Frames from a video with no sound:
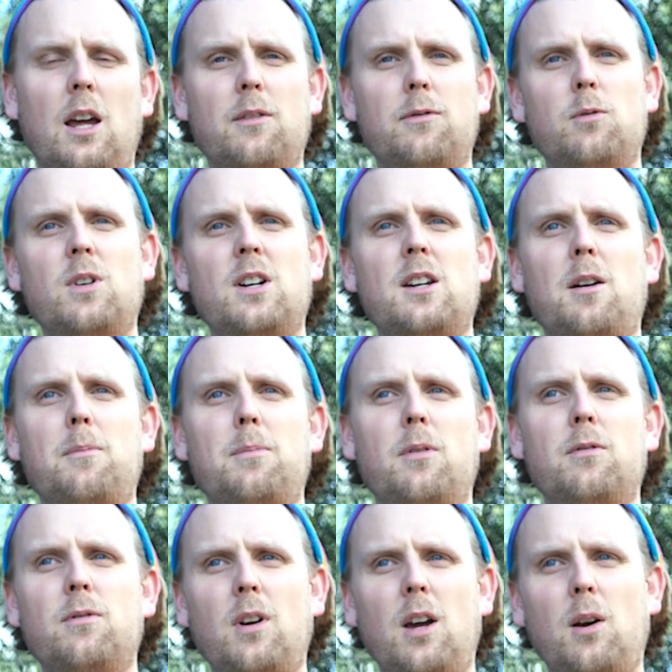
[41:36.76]
written up
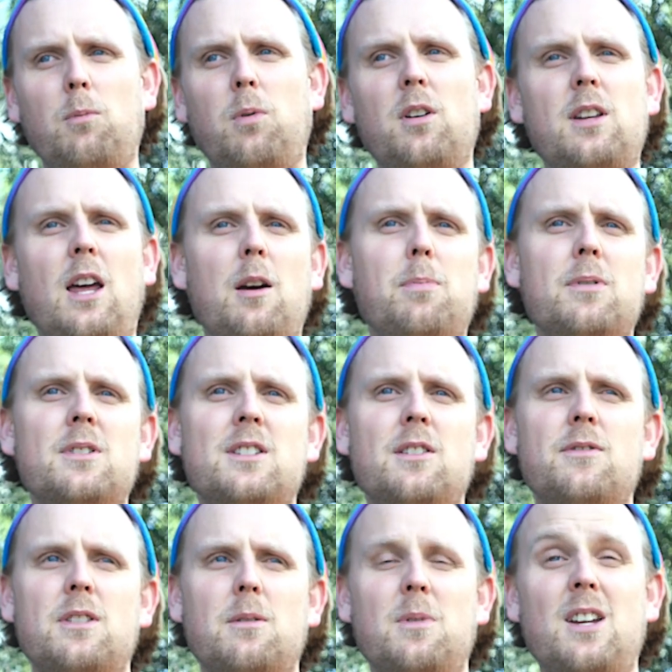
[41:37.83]
of what happens if
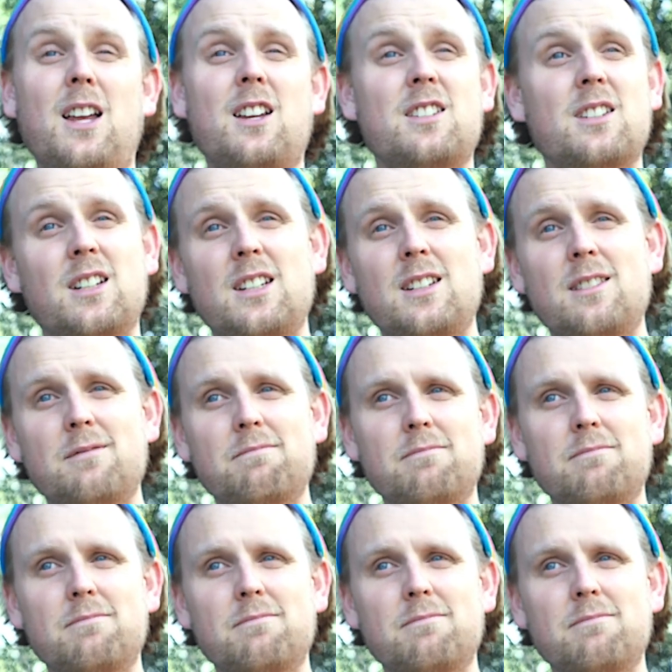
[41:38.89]
someone actually